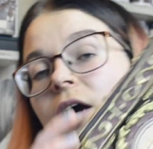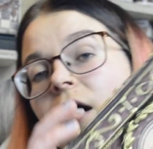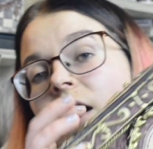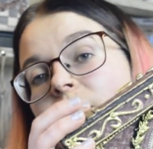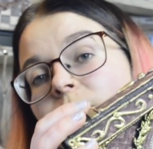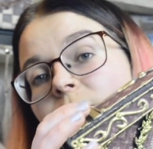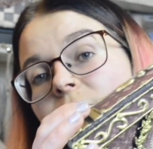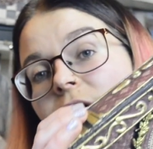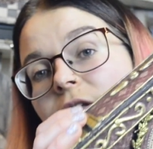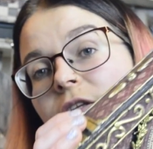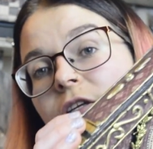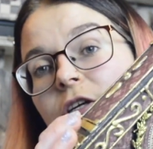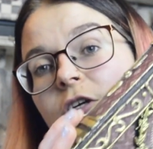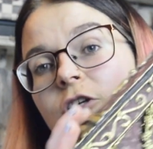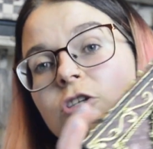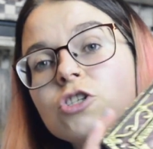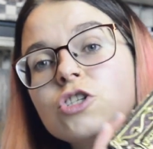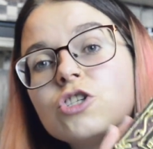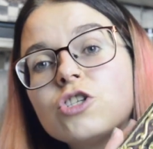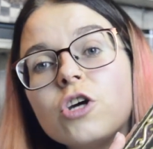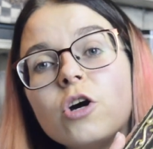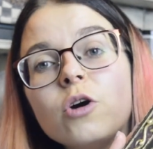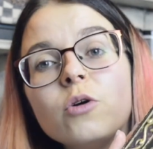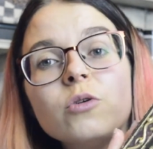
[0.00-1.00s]
I'm going to
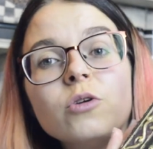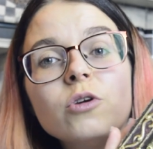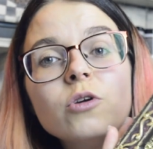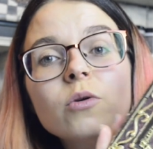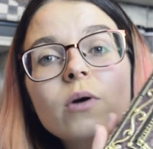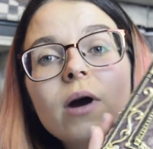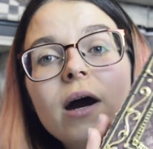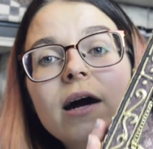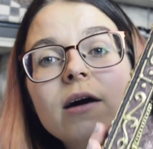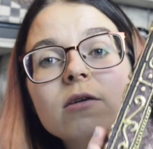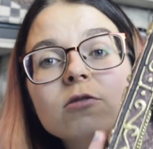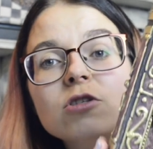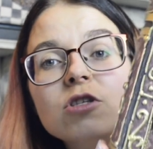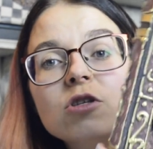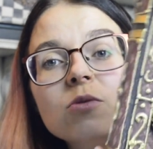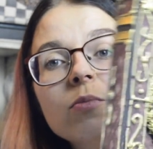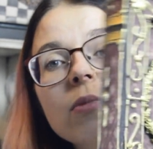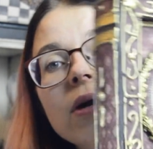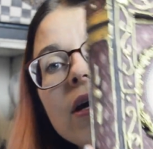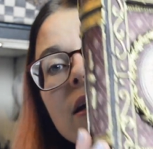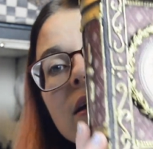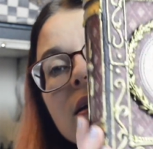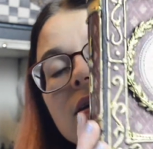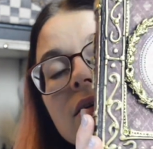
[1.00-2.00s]
show you how to
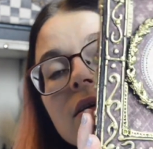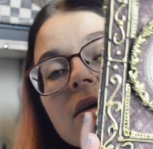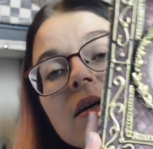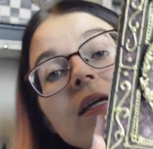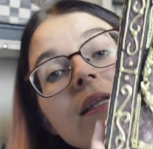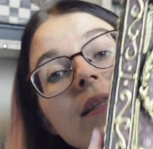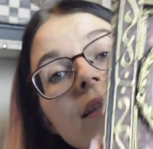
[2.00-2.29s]
make